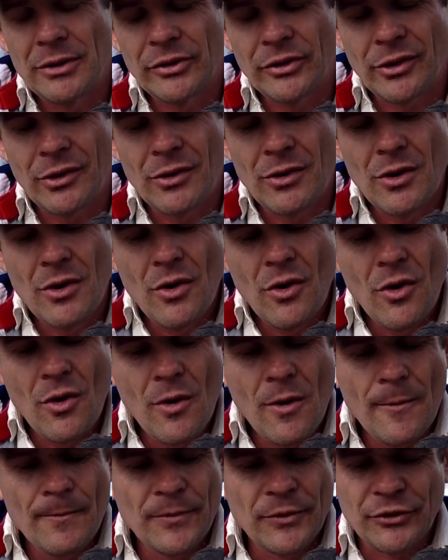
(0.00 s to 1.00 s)
So
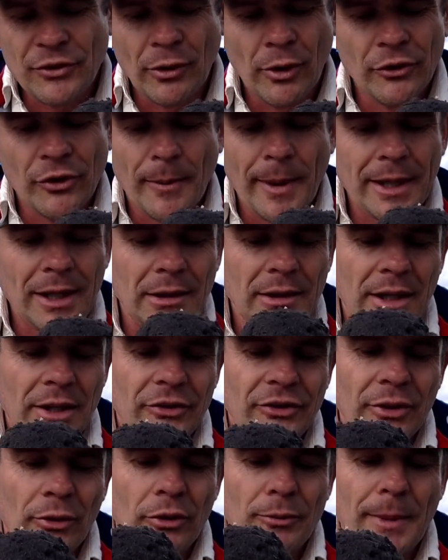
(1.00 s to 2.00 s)
steroids don't make you lean,
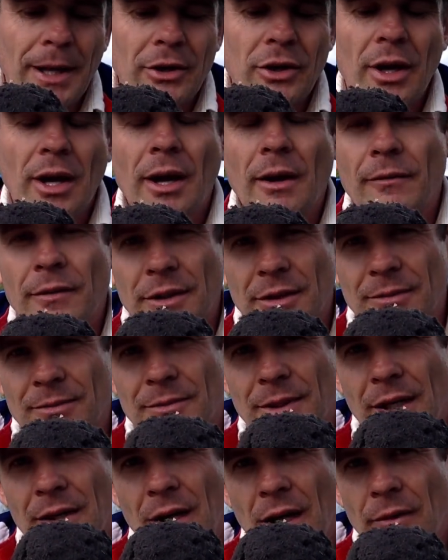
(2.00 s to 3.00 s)
steroids make you heavier
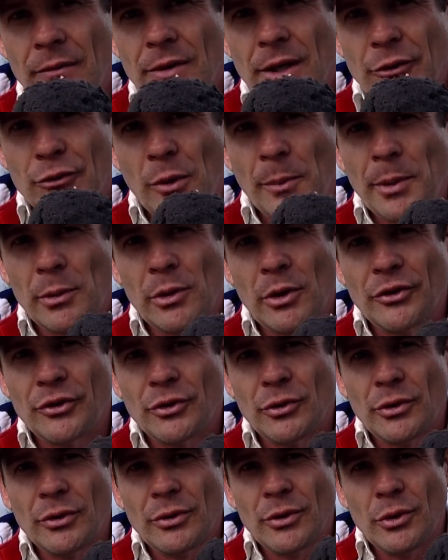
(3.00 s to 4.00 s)
and heavier. That's what people always
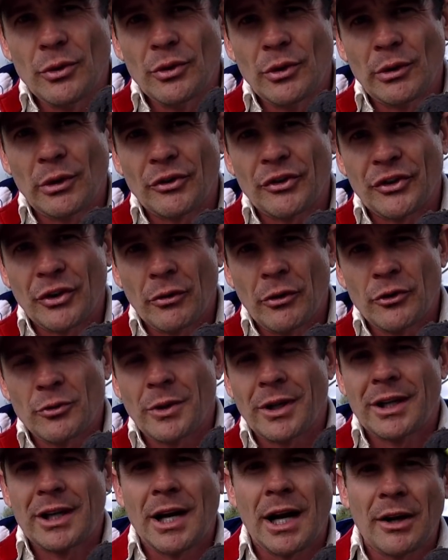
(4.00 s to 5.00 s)
do, who do a lot of steroids,
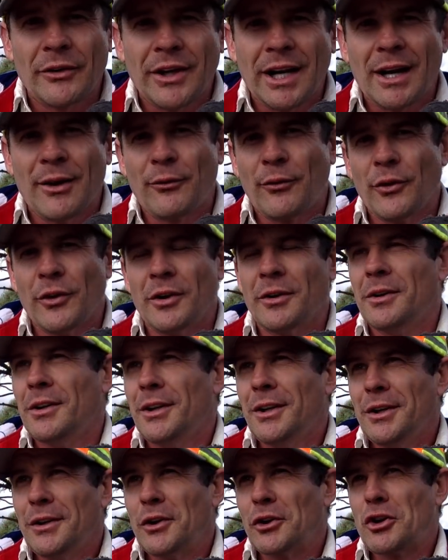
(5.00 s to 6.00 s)
want to cut down for the
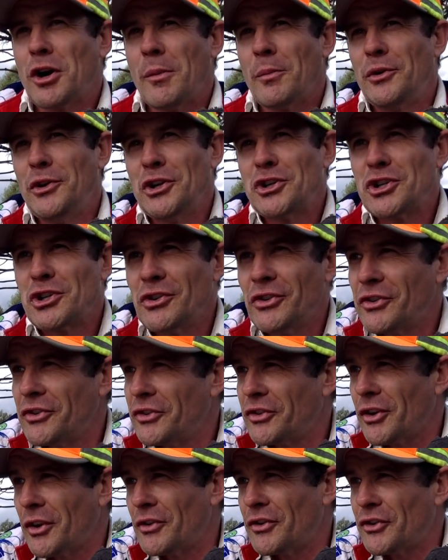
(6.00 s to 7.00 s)
competitions
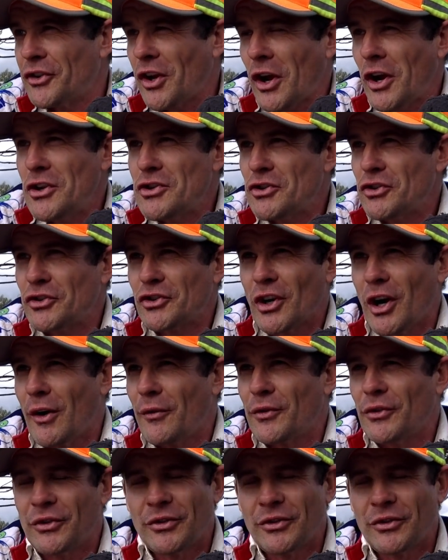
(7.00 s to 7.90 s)
and on stage and stuff.